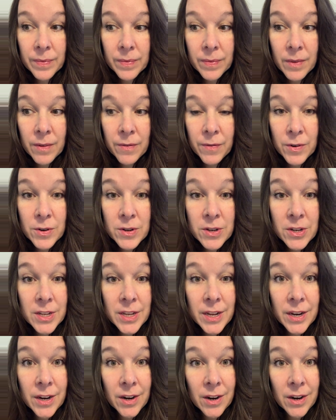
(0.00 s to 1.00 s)
the first
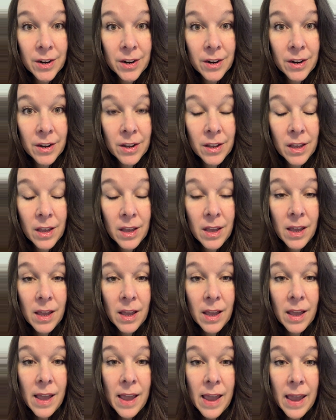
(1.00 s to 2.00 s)
year,
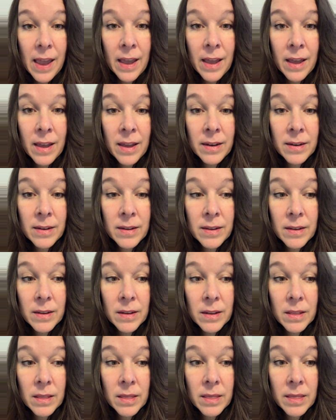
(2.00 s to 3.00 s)
and
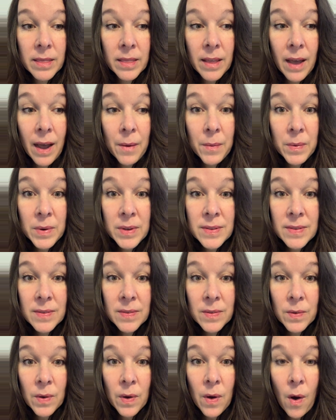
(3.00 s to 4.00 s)
that
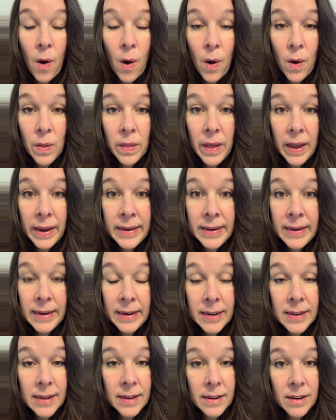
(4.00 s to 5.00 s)
was all I
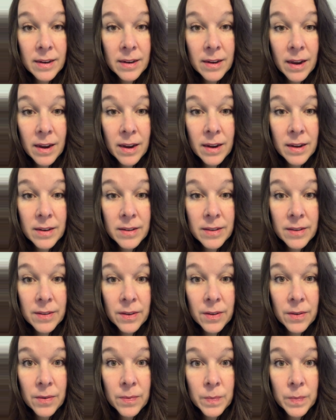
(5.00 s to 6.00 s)
needed
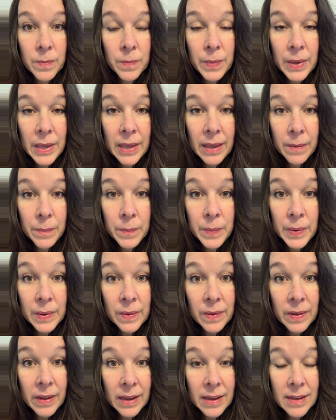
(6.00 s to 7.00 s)
to begin
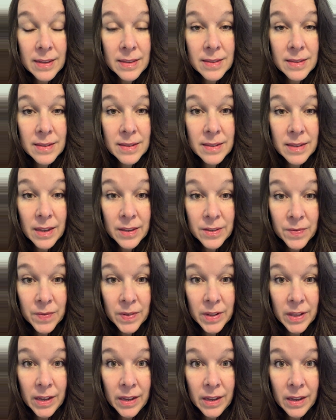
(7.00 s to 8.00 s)
building it
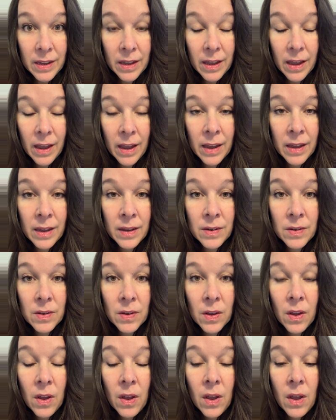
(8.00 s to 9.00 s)
successfully. And
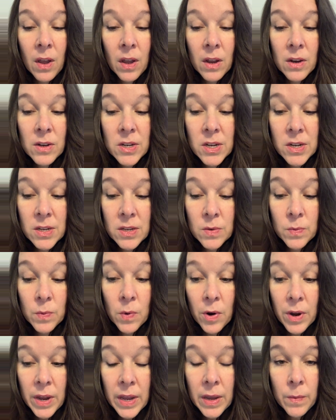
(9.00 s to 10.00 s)
just
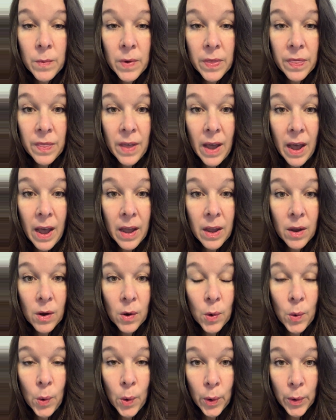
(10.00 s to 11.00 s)
working with that
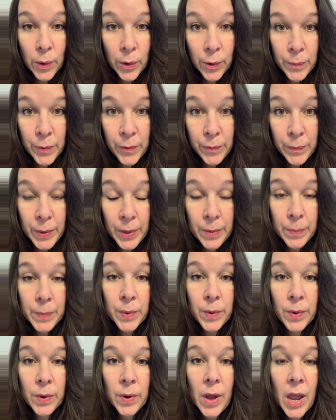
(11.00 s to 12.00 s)
core group of
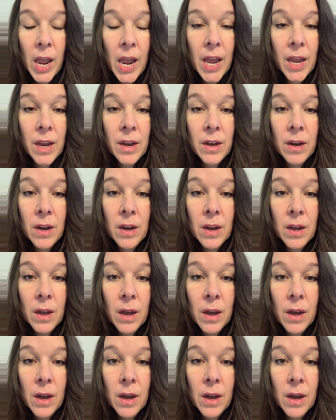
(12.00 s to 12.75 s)
people and